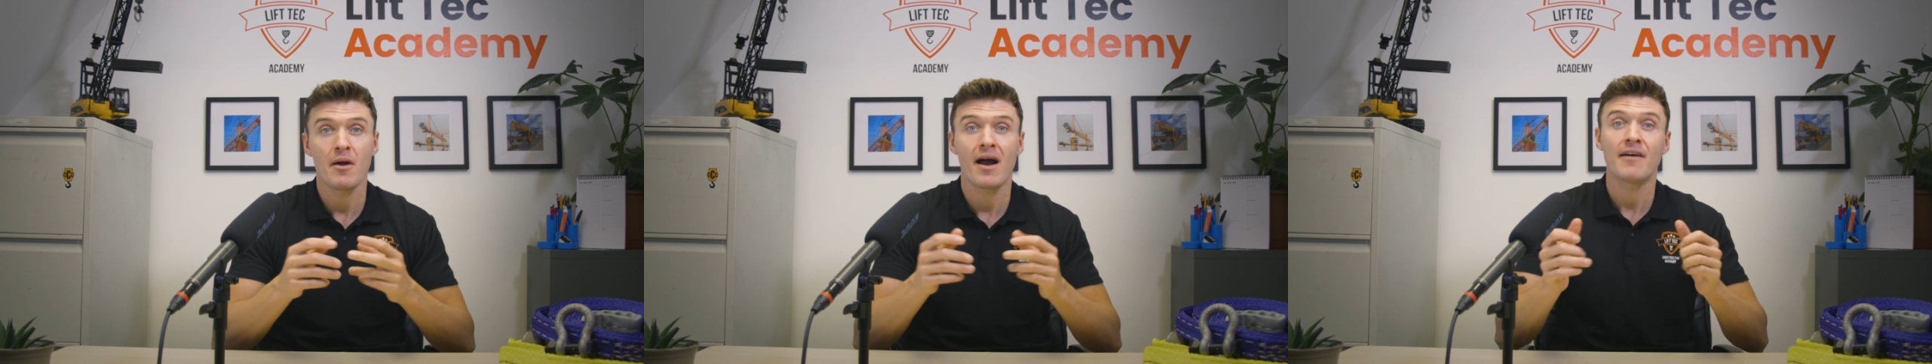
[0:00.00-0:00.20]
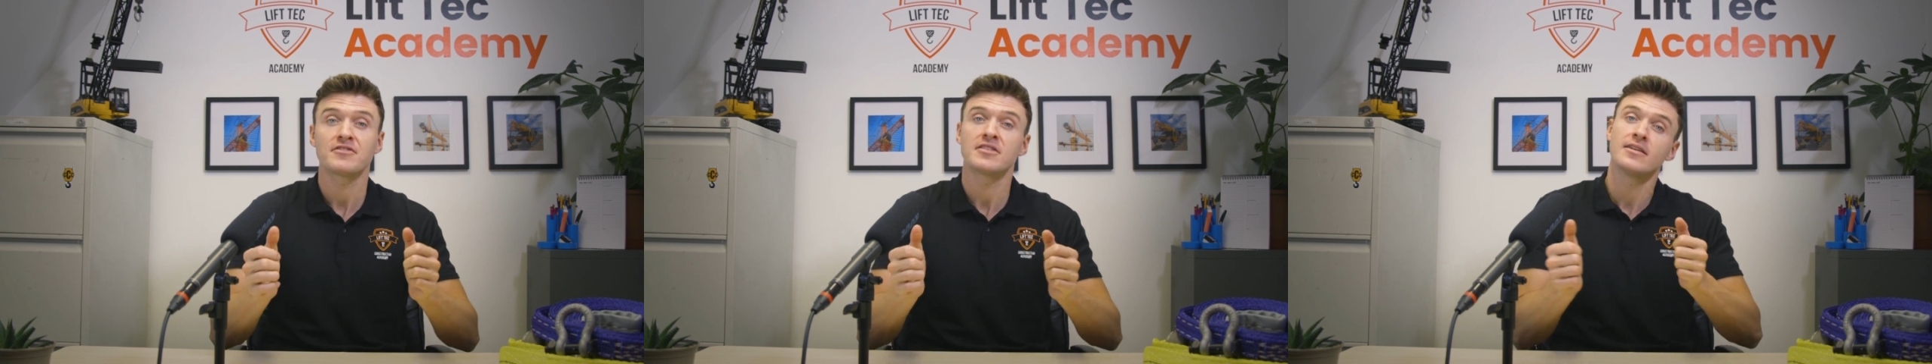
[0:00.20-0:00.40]

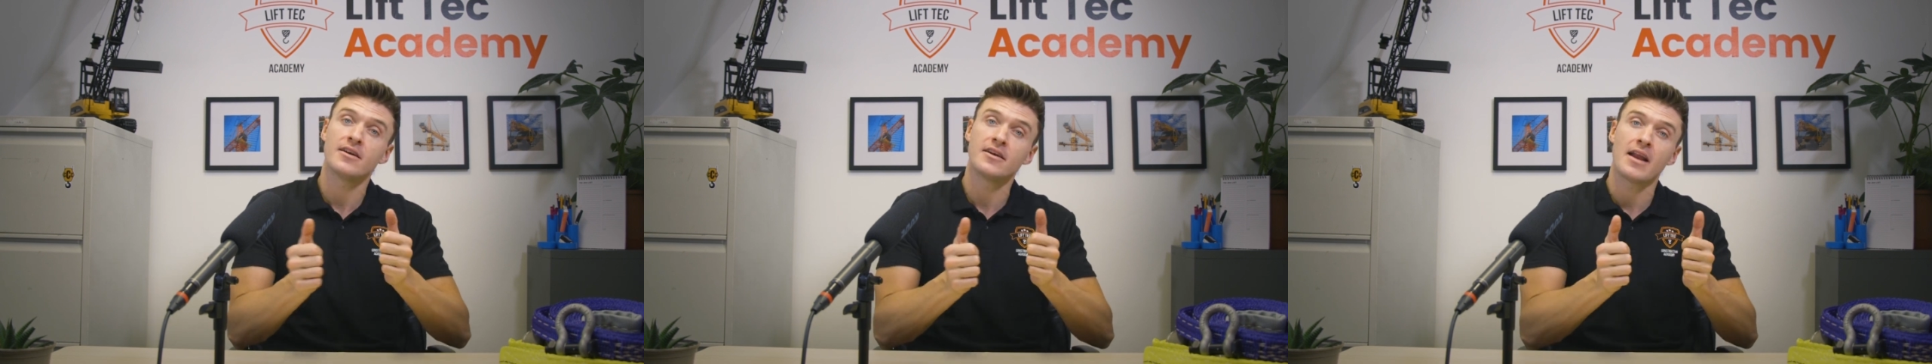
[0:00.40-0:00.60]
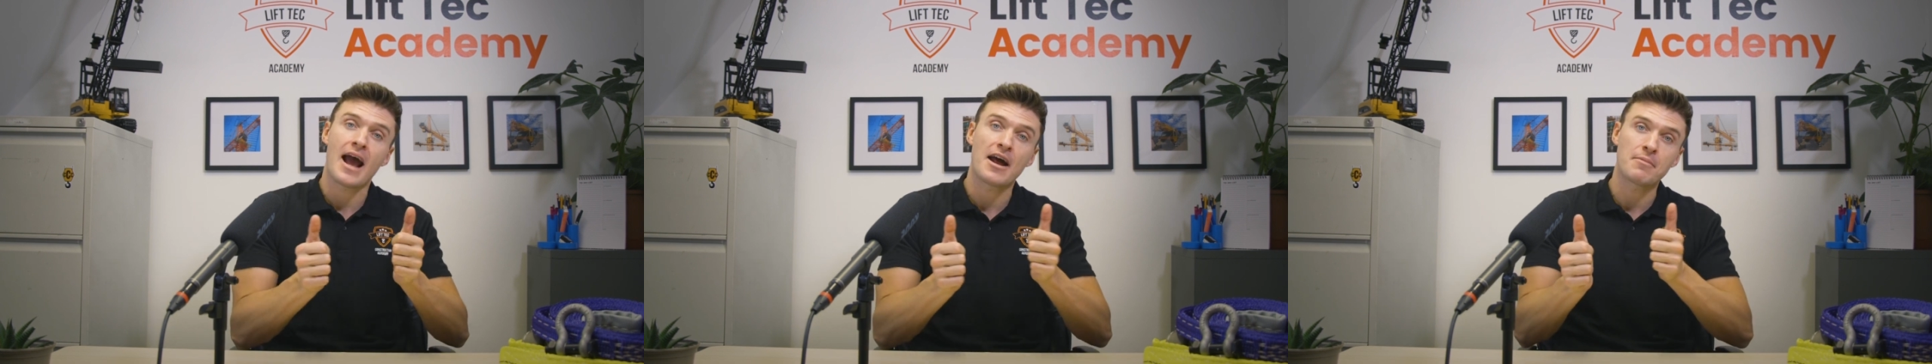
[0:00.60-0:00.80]
have to
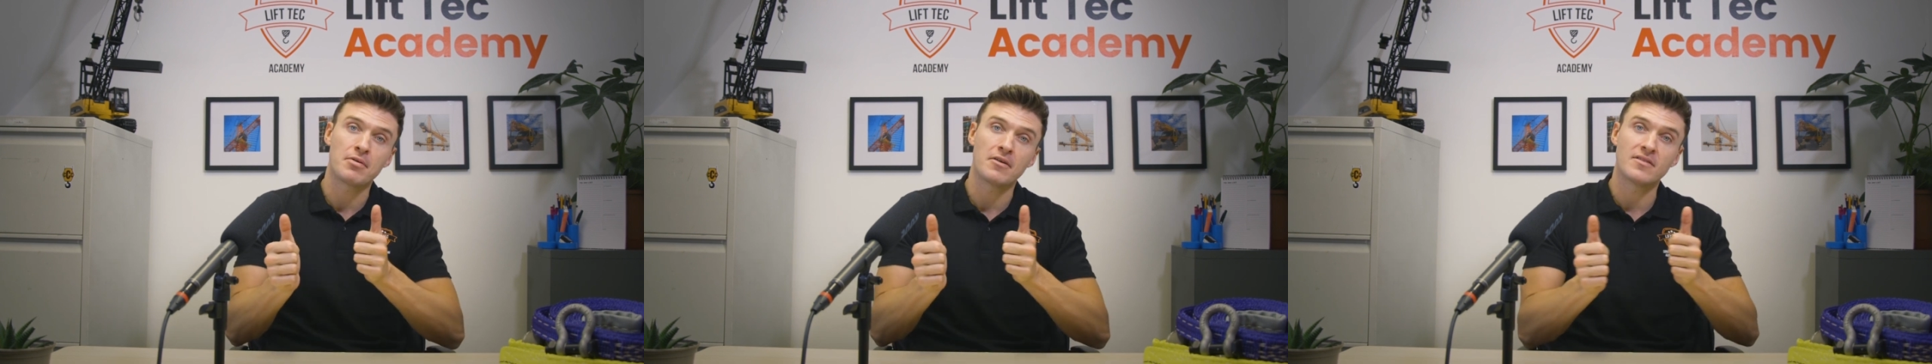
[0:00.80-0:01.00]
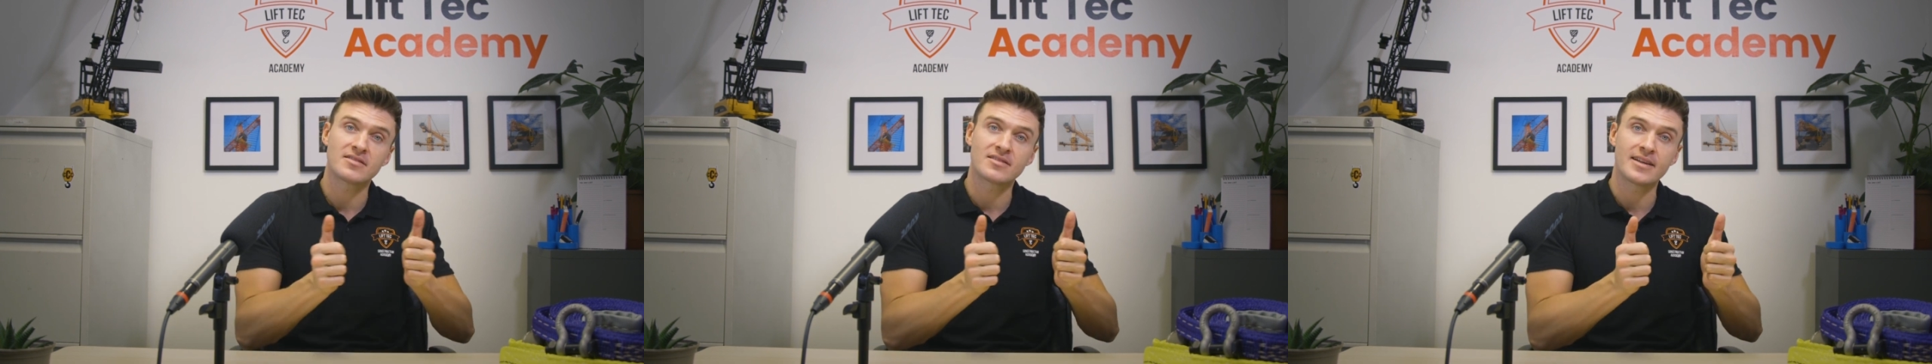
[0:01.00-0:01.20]
learn how to
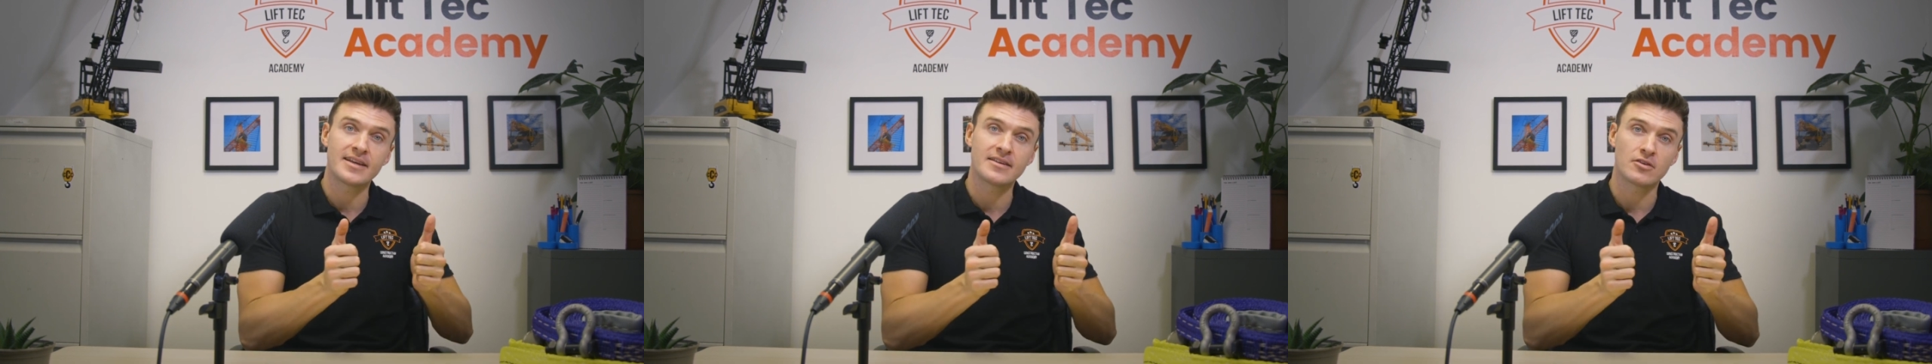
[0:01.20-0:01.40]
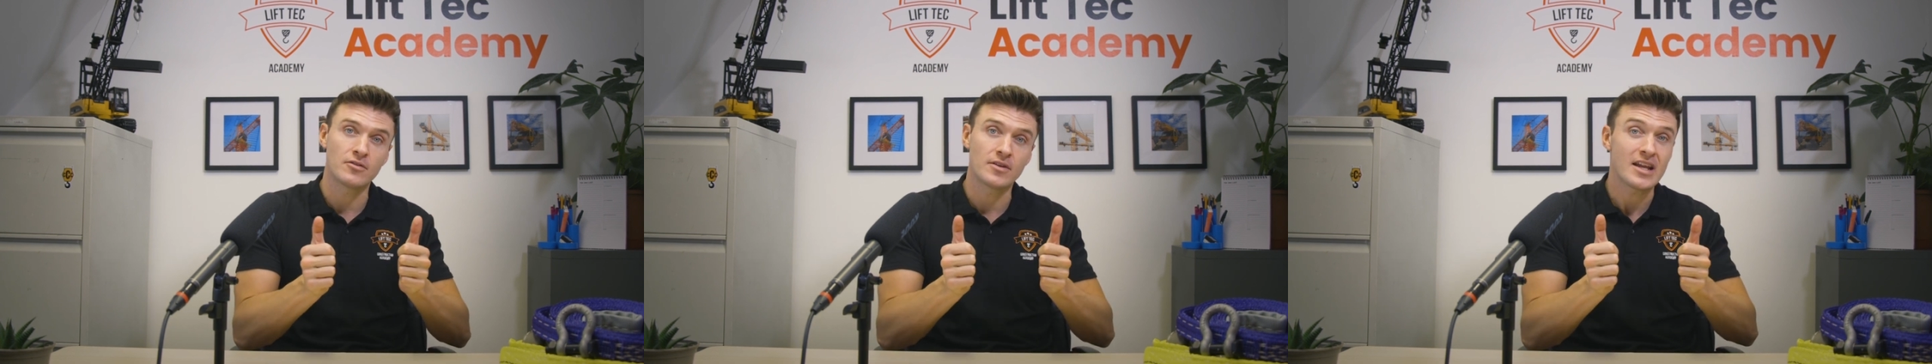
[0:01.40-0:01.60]
put the
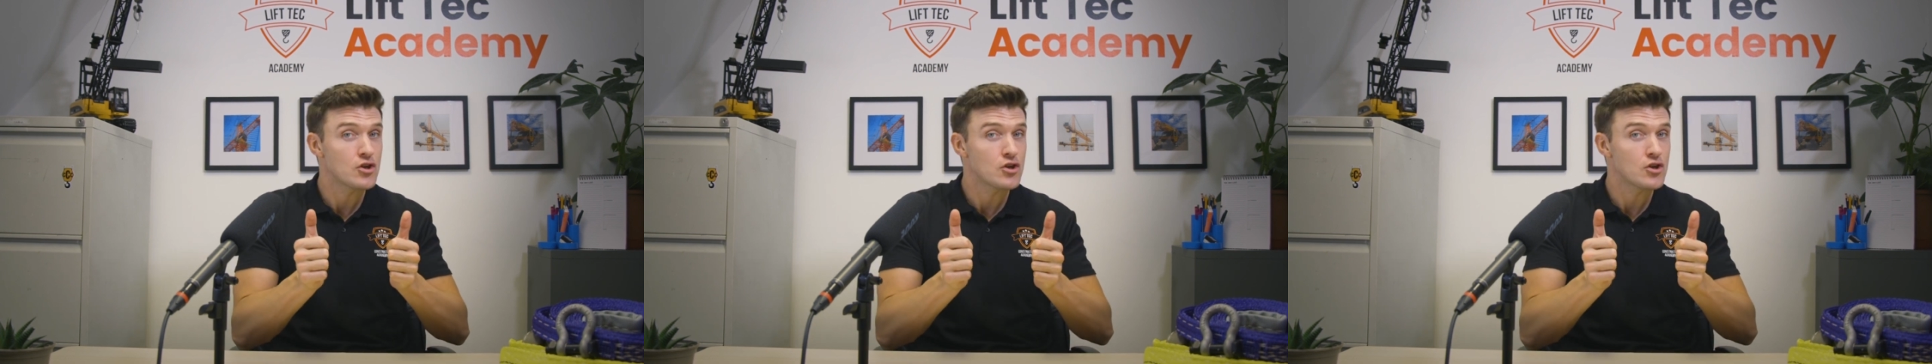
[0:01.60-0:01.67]
slings on